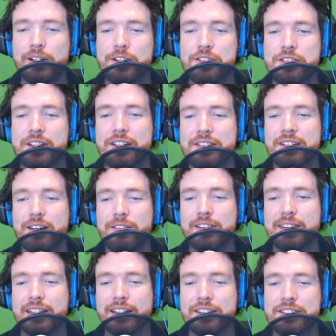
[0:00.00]
Pierce says
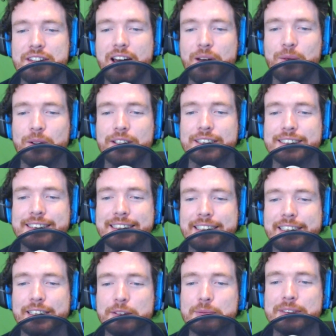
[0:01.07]
everything is not what it
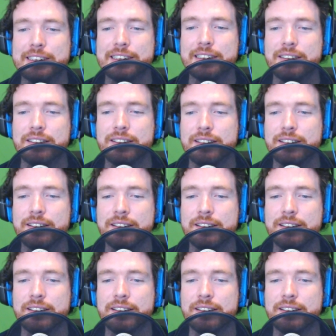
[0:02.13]
seems.